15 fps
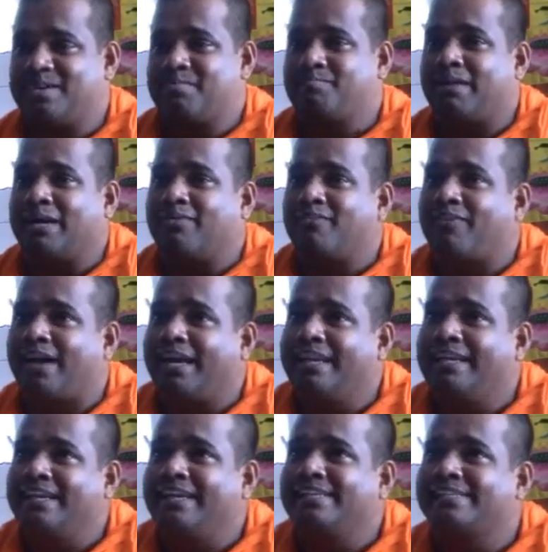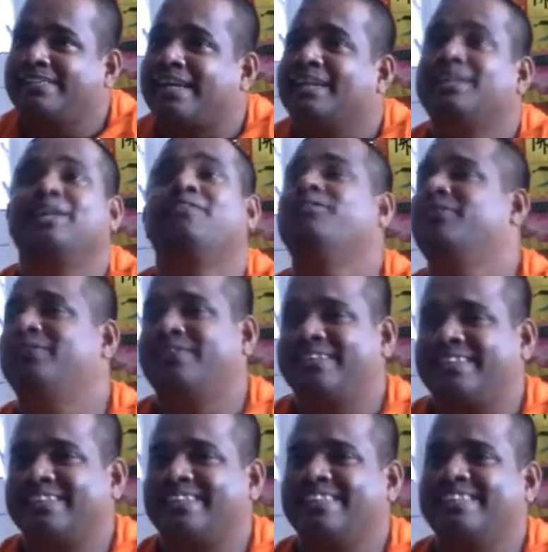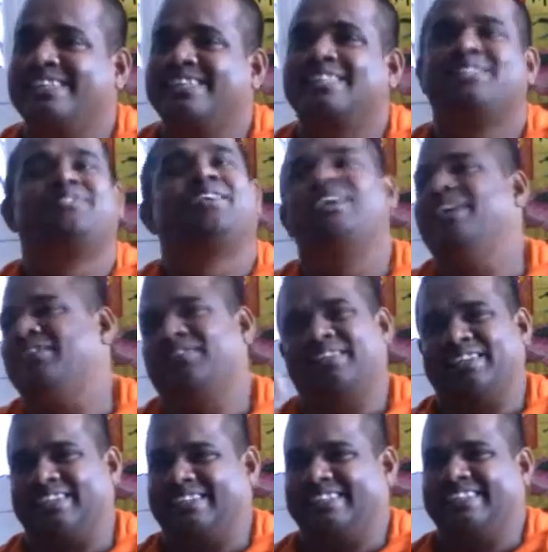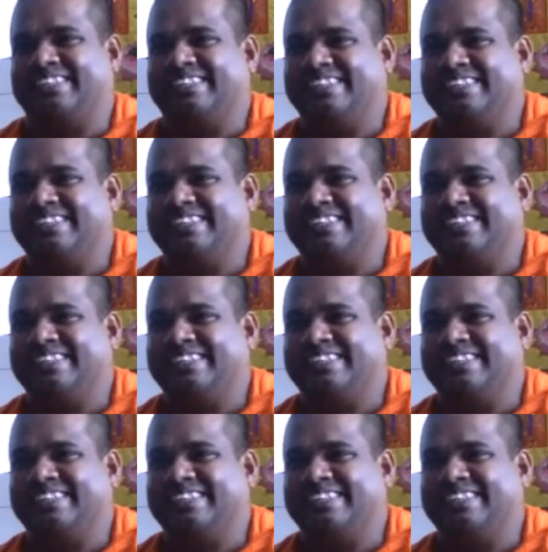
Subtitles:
but finding sandalwood is very difficult.